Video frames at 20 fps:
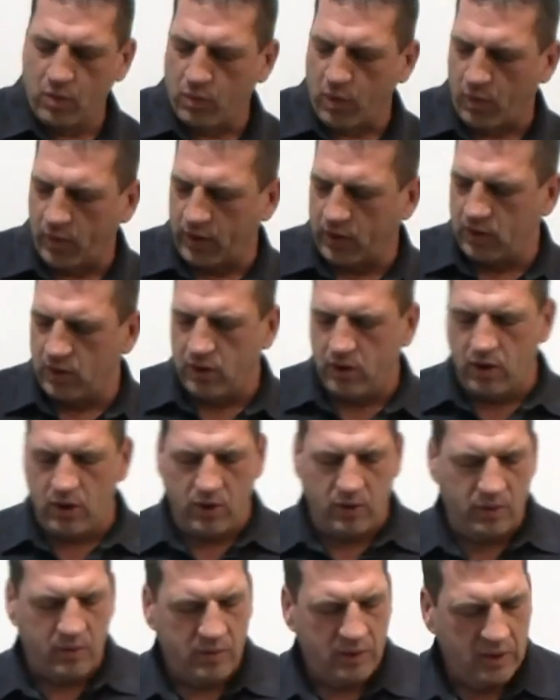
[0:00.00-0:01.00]
What we're going to
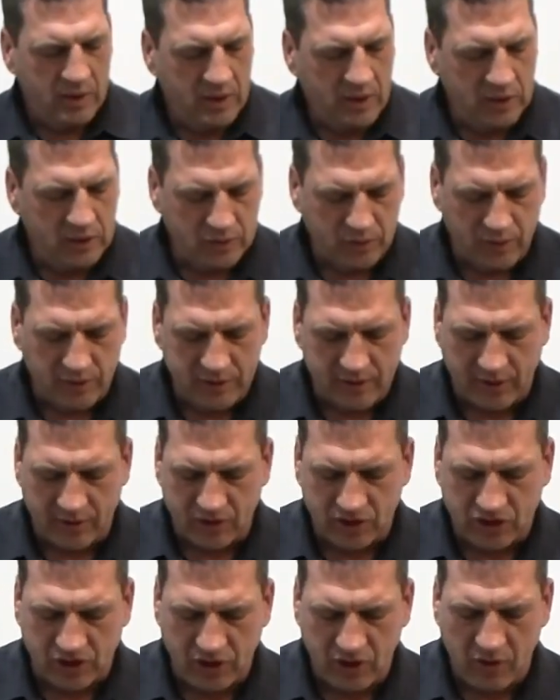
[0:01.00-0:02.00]
do is we're going to take
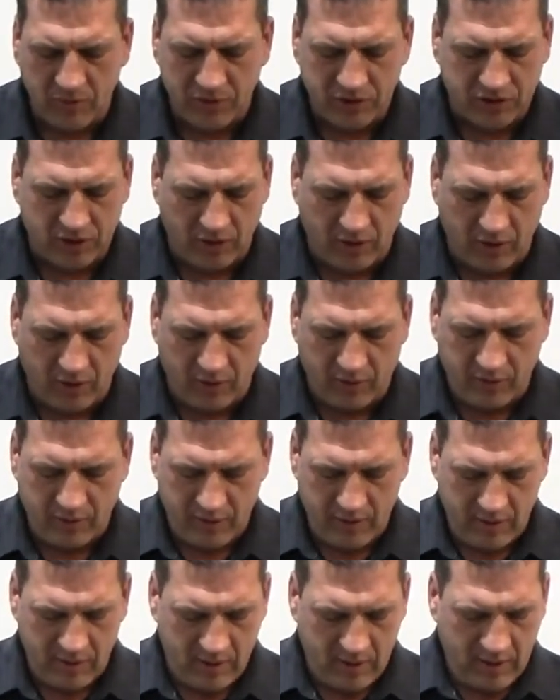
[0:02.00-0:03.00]
the shingle material
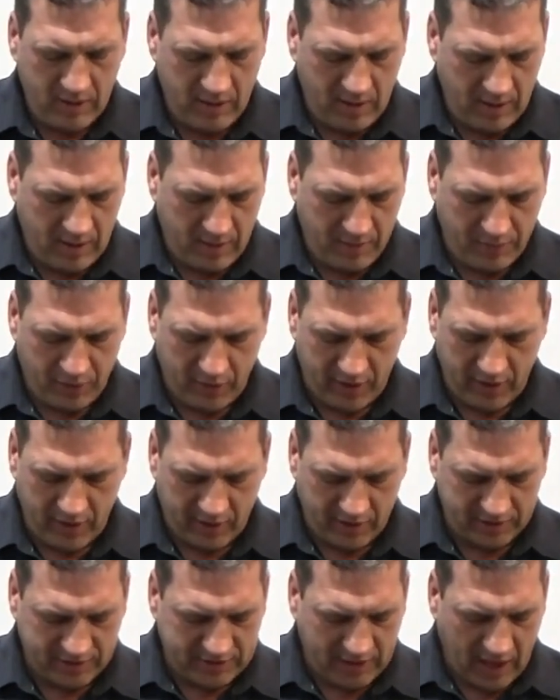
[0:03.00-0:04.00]
and put it
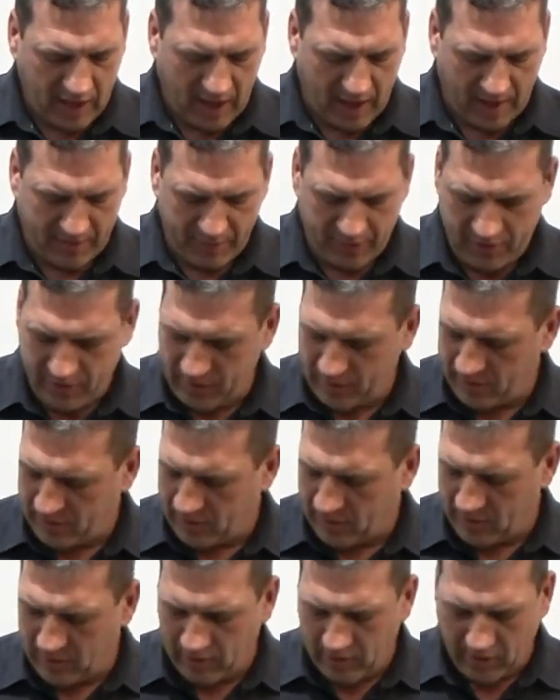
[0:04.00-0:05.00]
on top
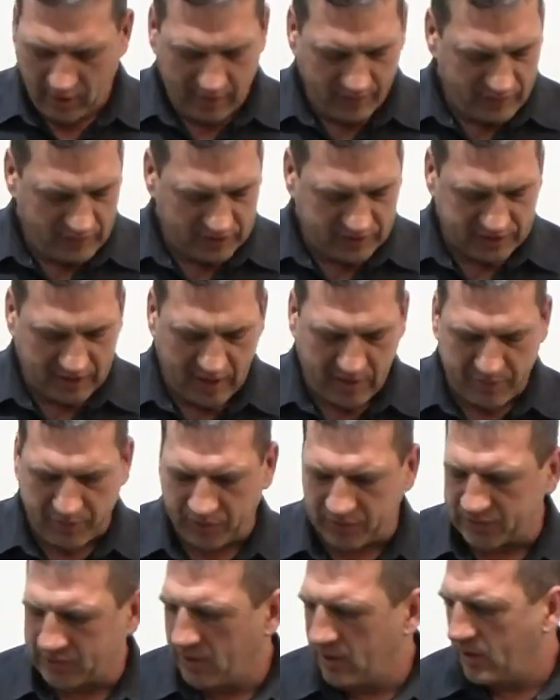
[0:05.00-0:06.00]
of these
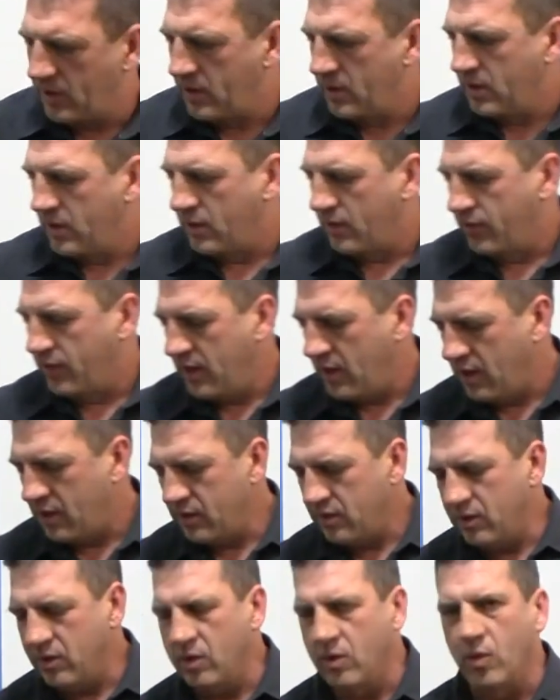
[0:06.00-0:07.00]
samples.
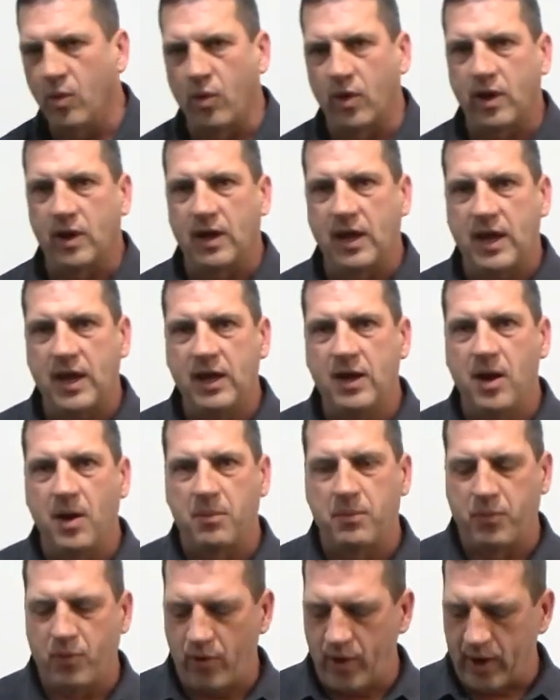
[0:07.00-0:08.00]
Then we're going to heat
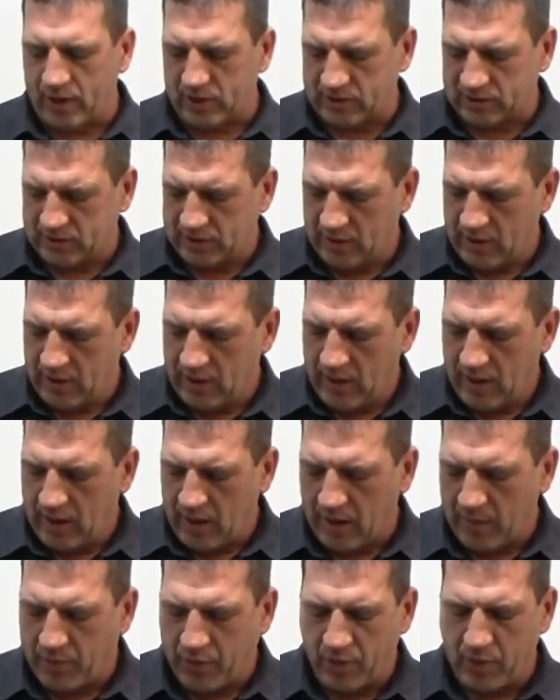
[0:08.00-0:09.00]
up bricks
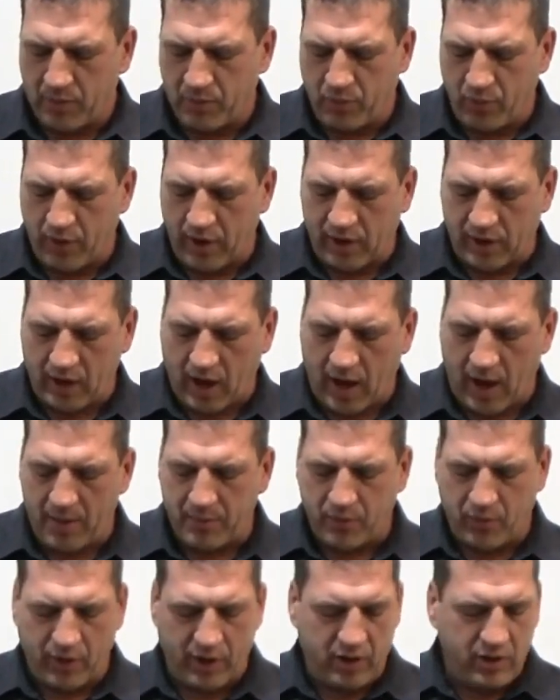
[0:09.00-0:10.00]
and put a
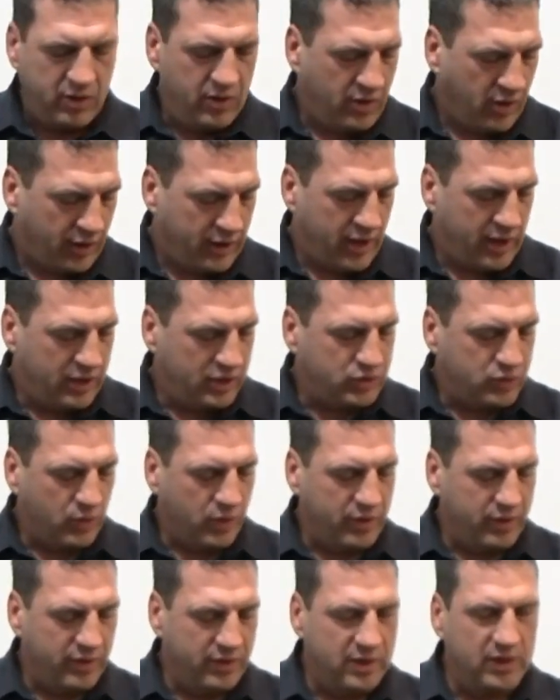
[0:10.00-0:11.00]
hot brick on each
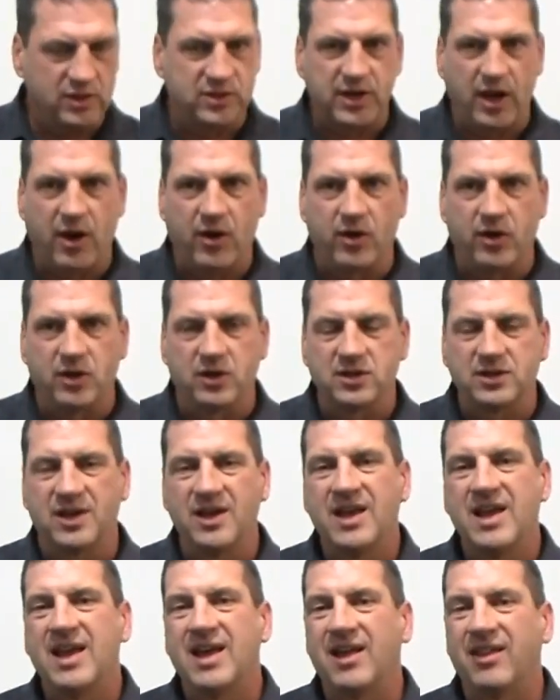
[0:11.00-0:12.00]
one of these areas.
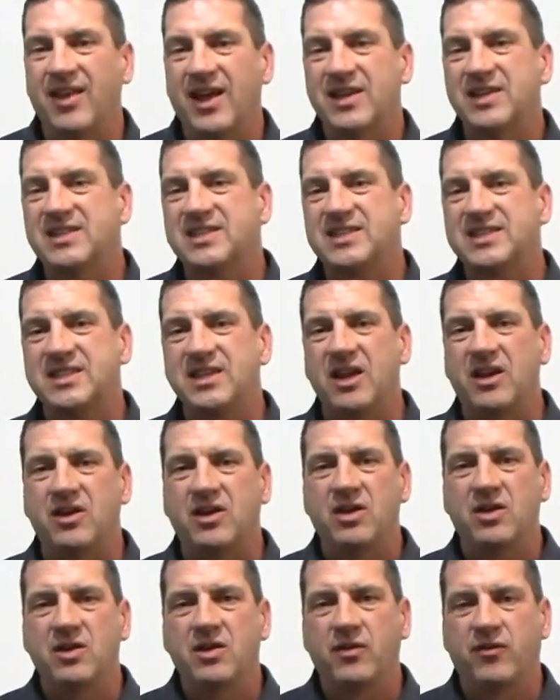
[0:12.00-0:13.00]
Let it
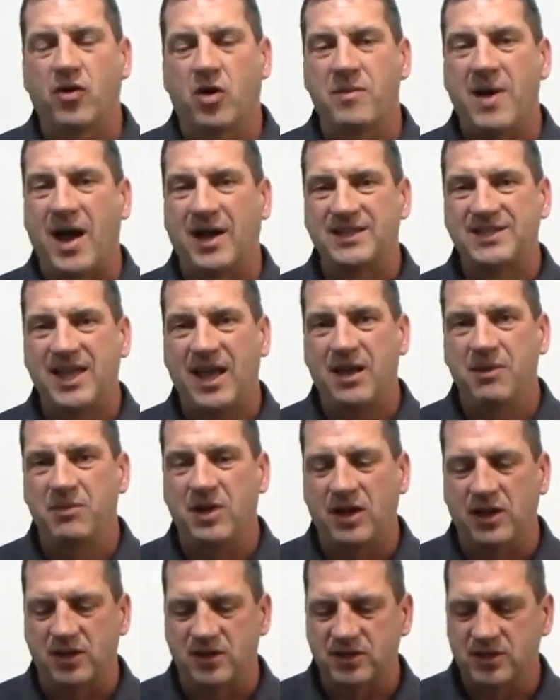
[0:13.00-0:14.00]
sit for about 10
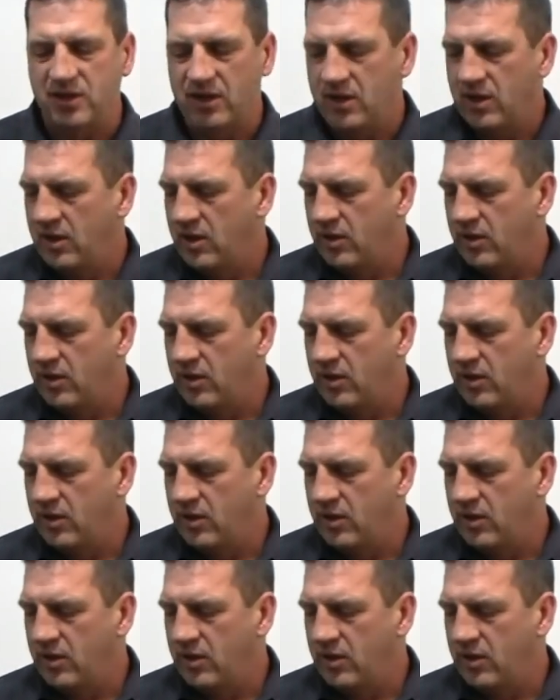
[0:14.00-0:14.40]
minutes.